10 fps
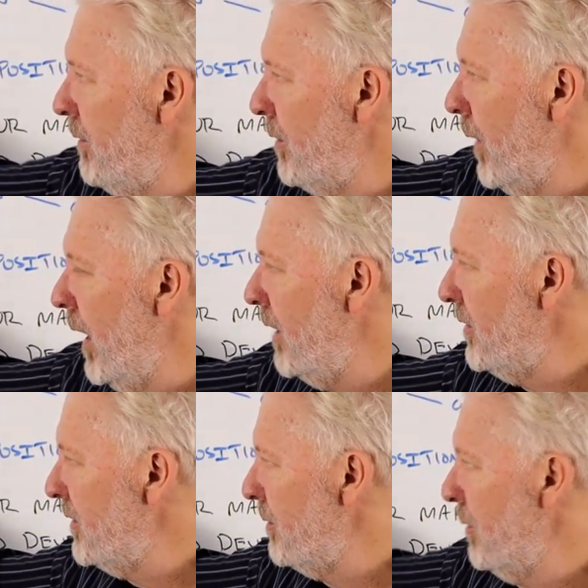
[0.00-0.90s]
for
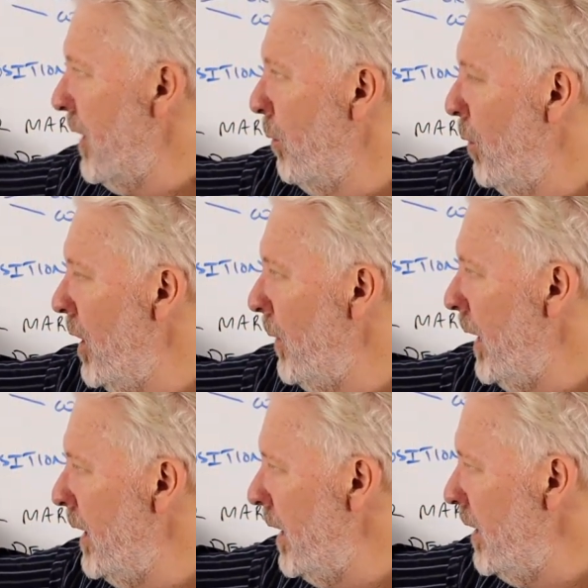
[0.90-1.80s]
us that
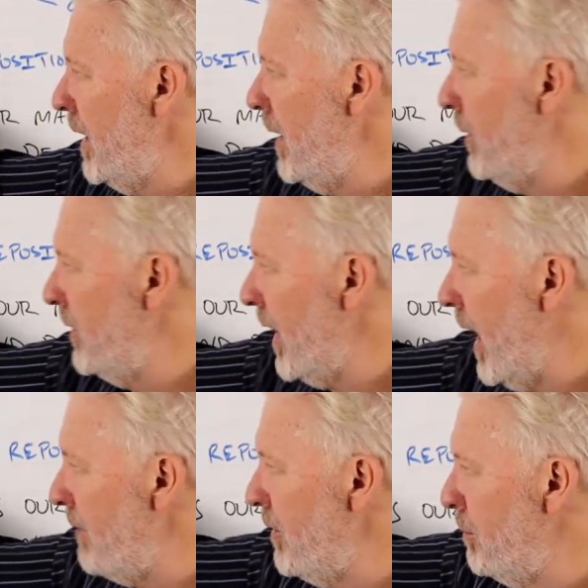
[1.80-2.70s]
we're in, and here is
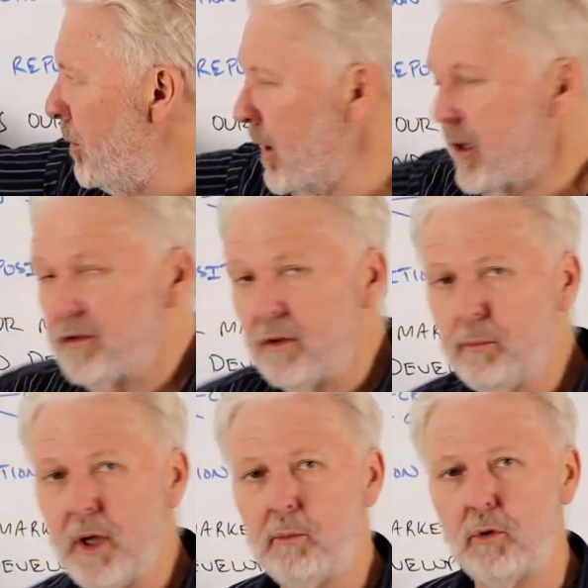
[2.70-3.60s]
other products
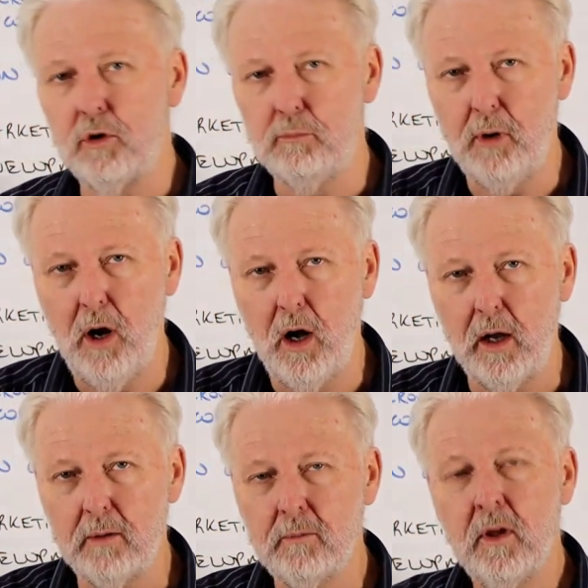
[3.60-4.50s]
that people could
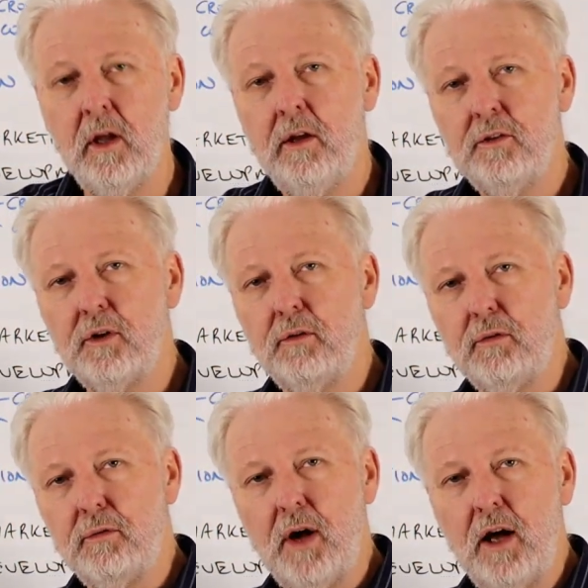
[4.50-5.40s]
buy. So
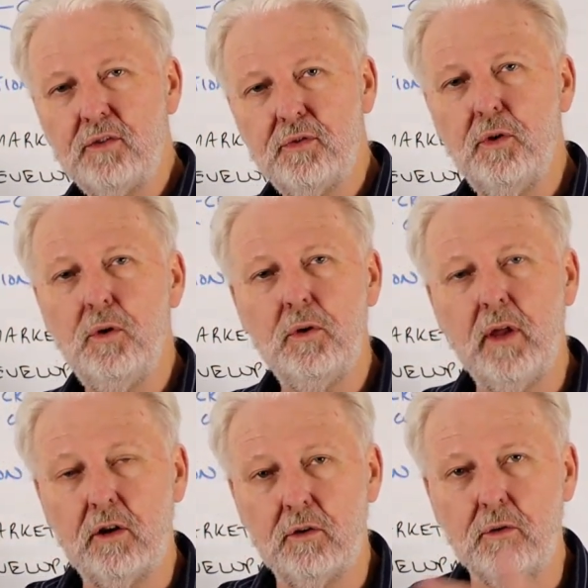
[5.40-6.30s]
for fast food,
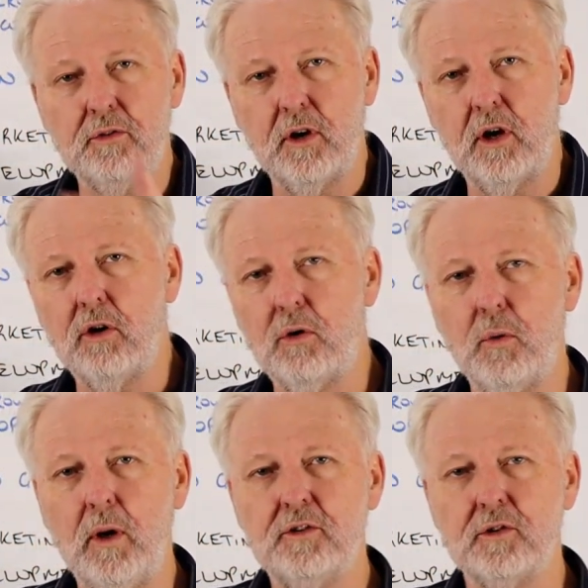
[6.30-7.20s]
they could also go to
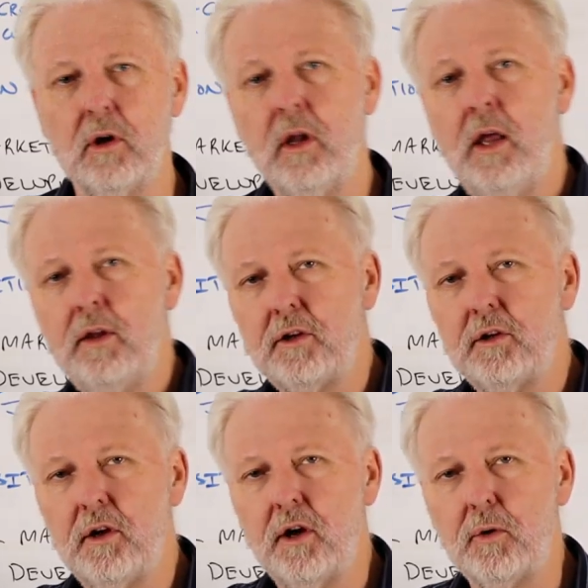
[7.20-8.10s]
a restaurant, they
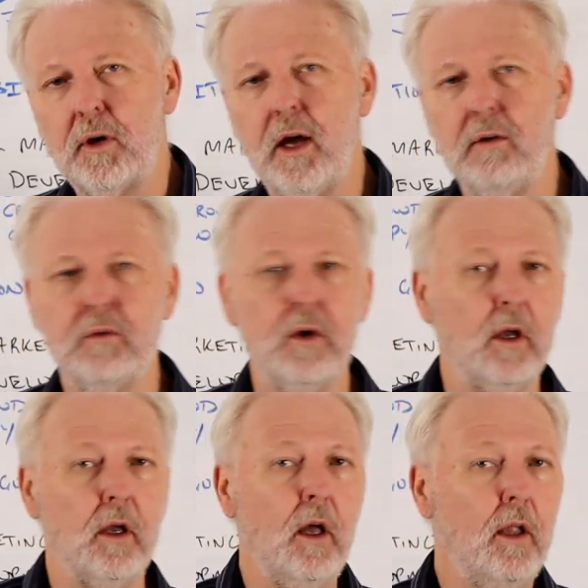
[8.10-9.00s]
could go to a
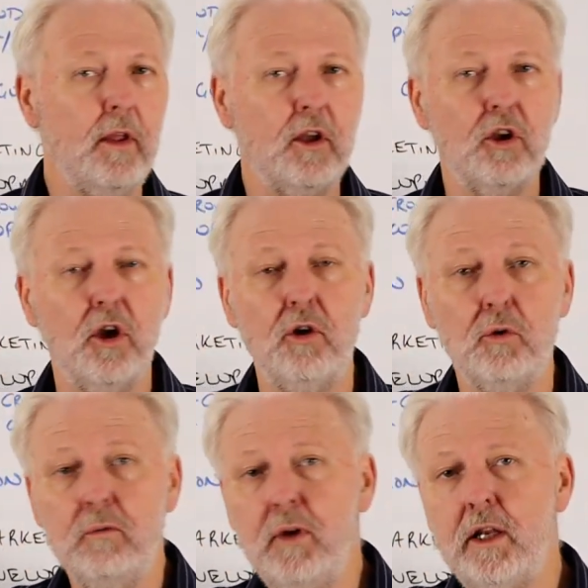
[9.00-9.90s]
cafe, they could go
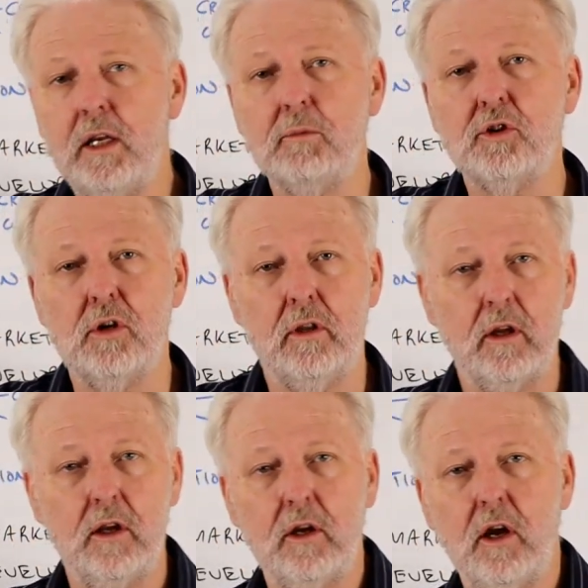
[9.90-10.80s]
to a vending machine,
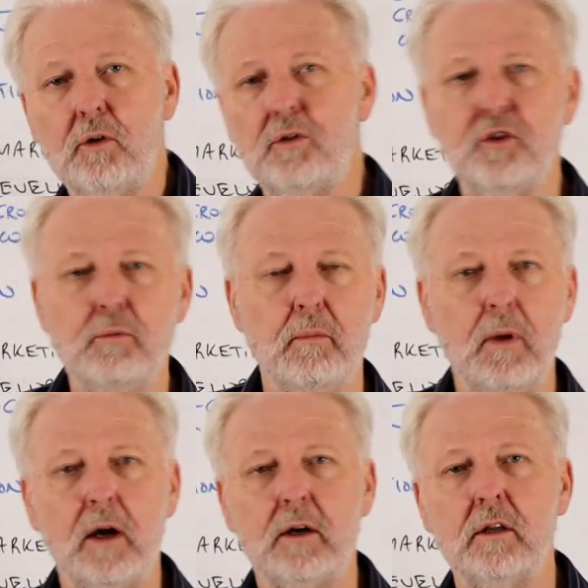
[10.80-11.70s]
they could go to a
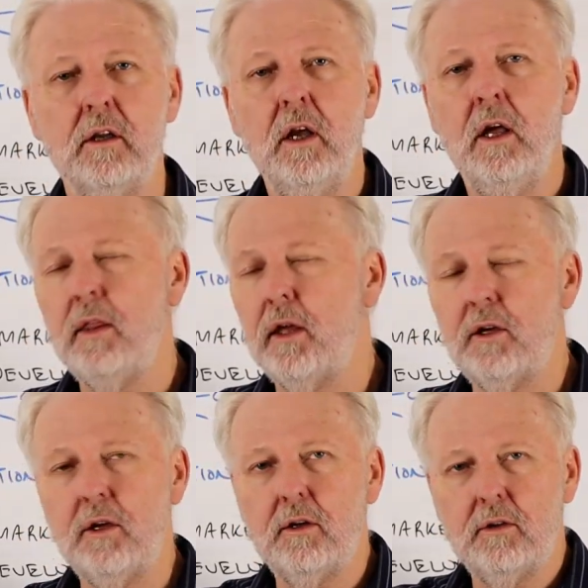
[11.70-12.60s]
supermarket, they
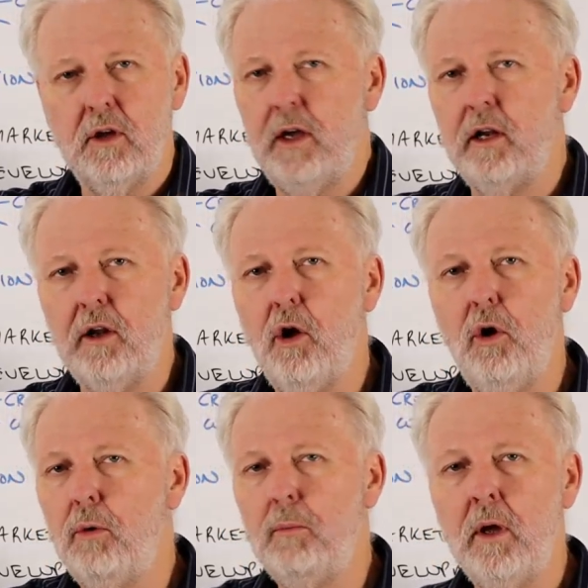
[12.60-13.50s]
could eat at
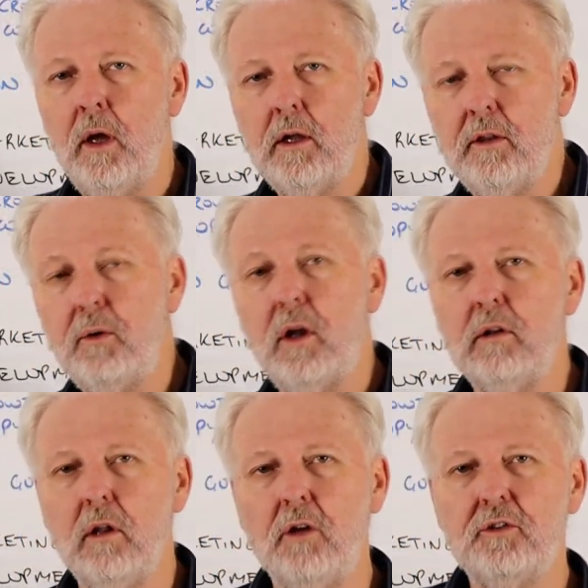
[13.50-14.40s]
home. There are
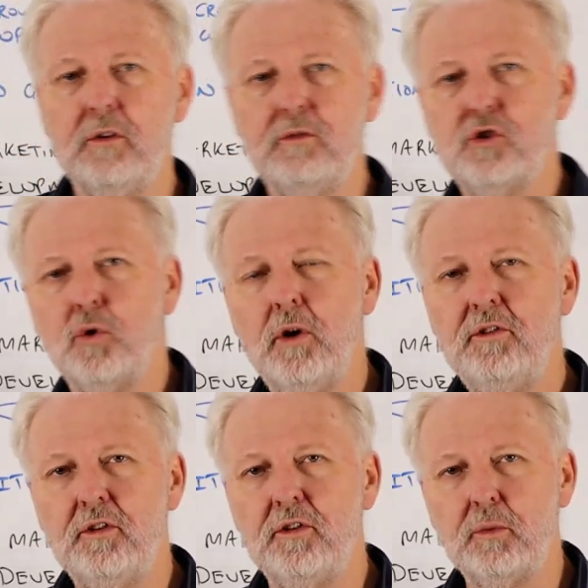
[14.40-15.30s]
lots of
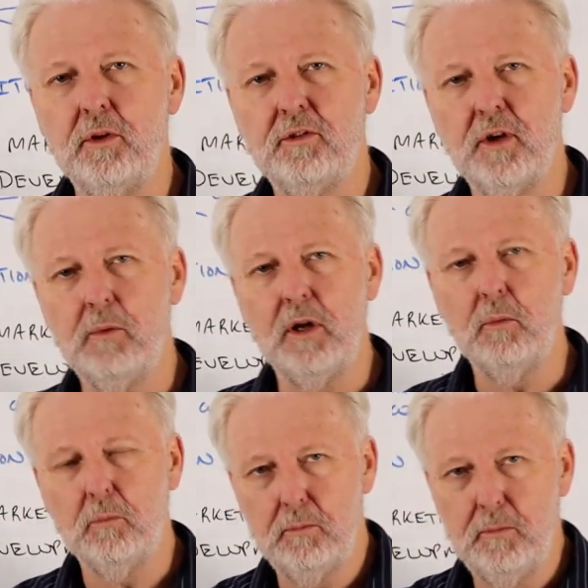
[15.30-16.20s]
choices when
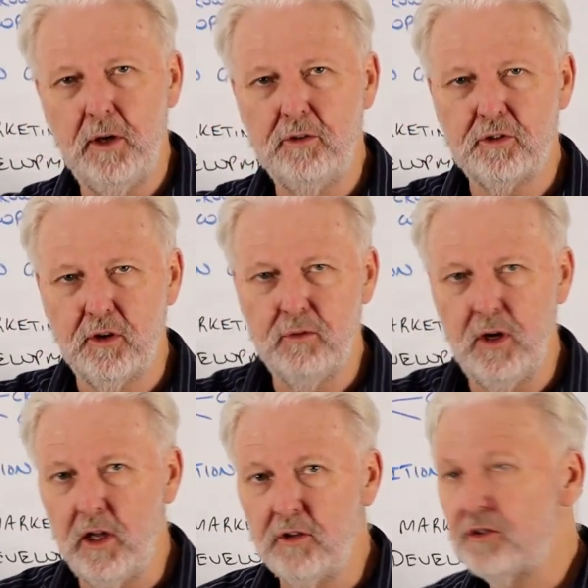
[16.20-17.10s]
somebody needs
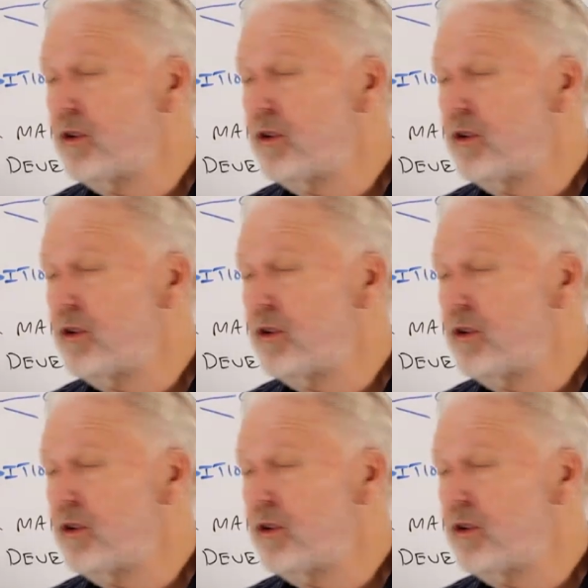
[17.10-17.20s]
convenience